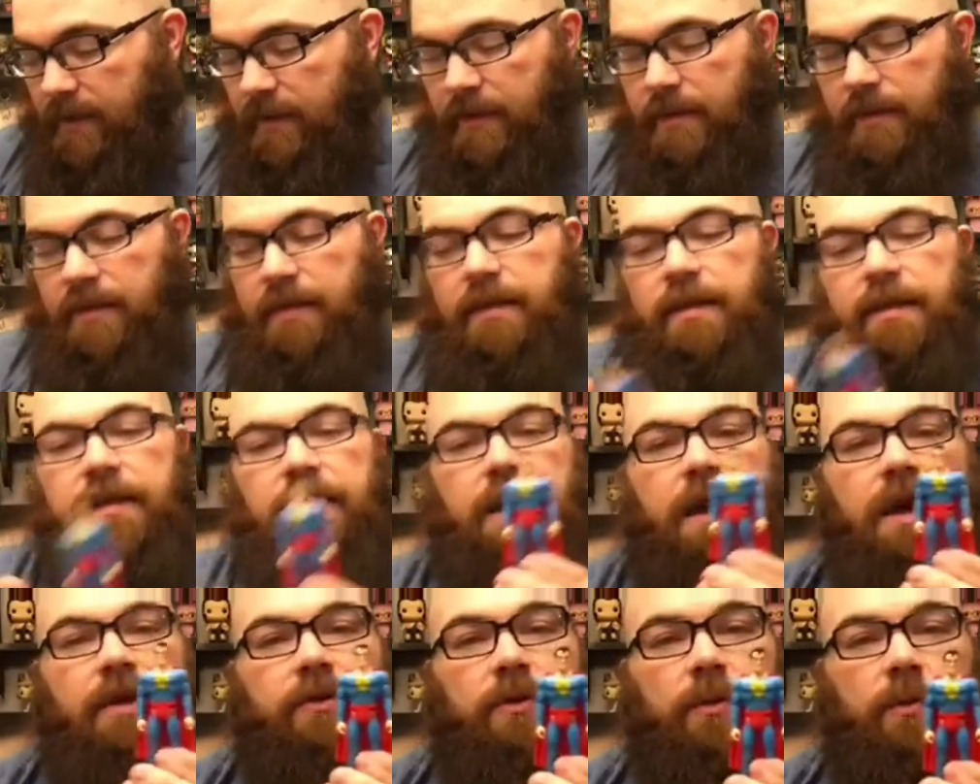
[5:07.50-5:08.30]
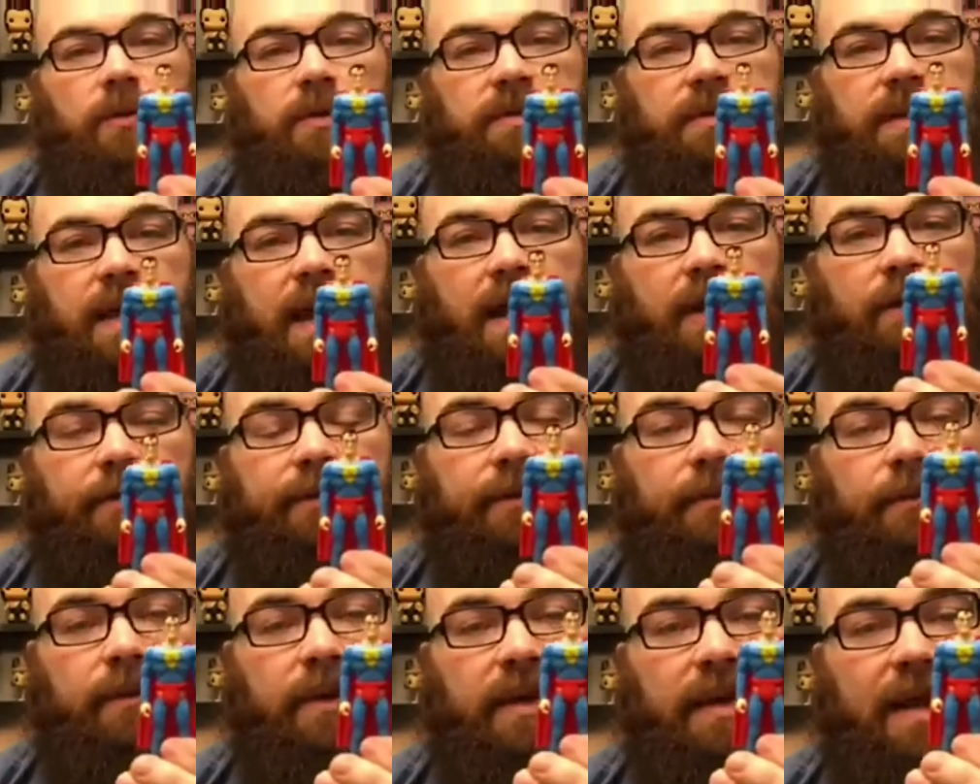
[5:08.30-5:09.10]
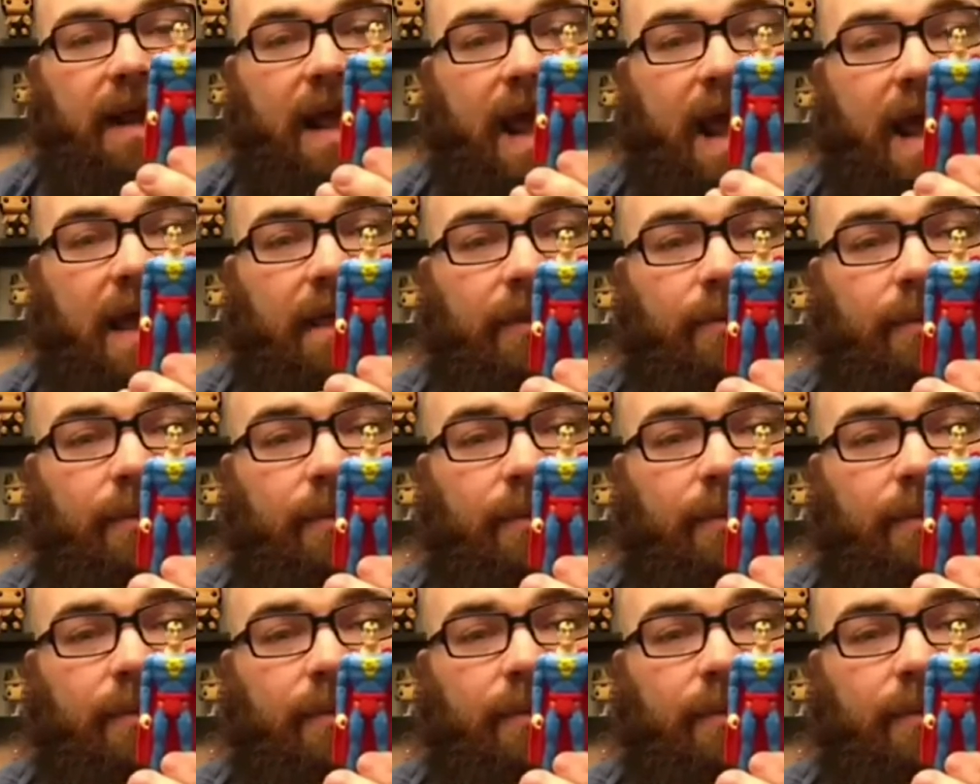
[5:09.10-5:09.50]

the uh, newer style three and a half,